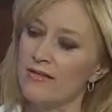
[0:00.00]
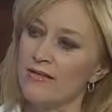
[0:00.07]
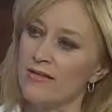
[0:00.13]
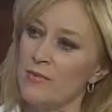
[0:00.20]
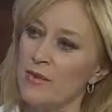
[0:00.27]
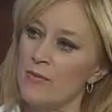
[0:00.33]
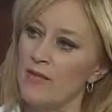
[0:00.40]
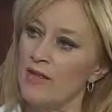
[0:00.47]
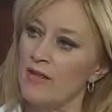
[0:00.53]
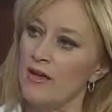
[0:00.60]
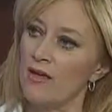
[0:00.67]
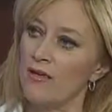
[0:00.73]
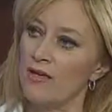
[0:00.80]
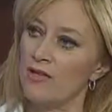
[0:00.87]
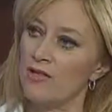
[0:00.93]
else that may
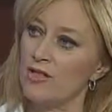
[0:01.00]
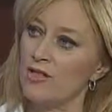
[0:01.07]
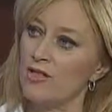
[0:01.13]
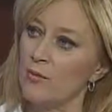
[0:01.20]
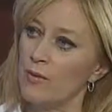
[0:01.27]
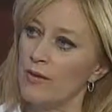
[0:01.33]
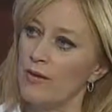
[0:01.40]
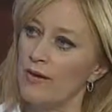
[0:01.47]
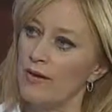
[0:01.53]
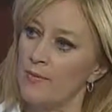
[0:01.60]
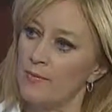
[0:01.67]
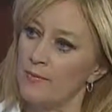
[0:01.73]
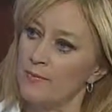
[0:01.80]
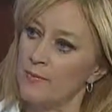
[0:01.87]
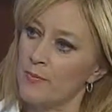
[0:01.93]
be on the agenda with that.